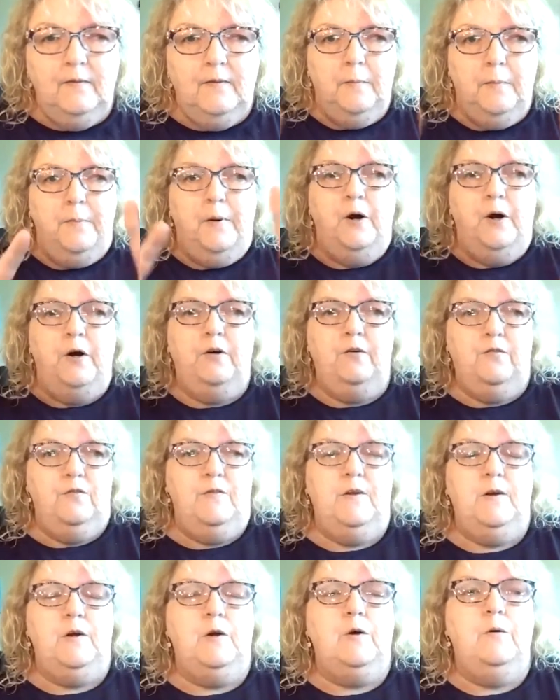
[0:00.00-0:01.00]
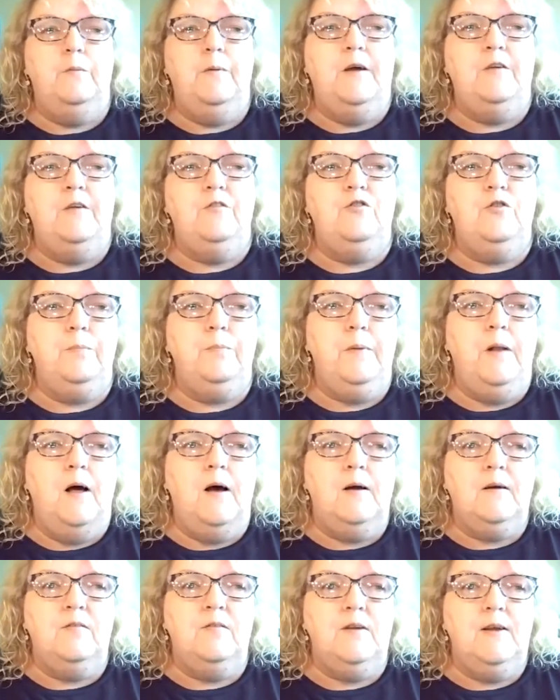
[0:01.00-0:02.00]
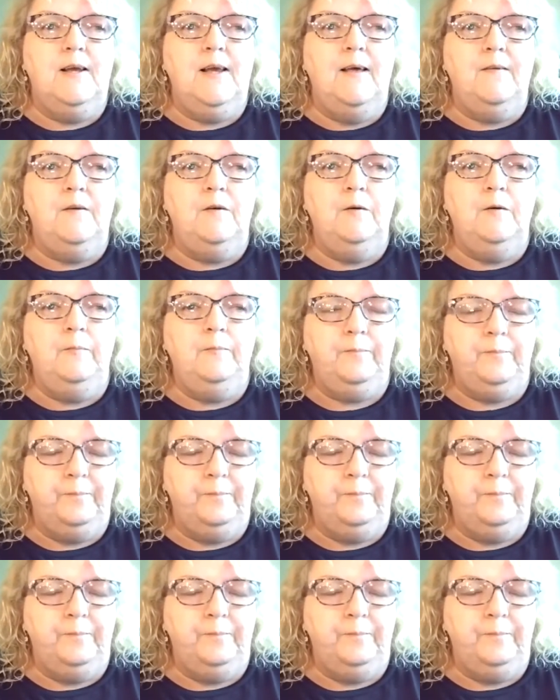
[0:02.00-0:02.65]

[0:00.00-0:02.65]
the parts that go around your blocks together.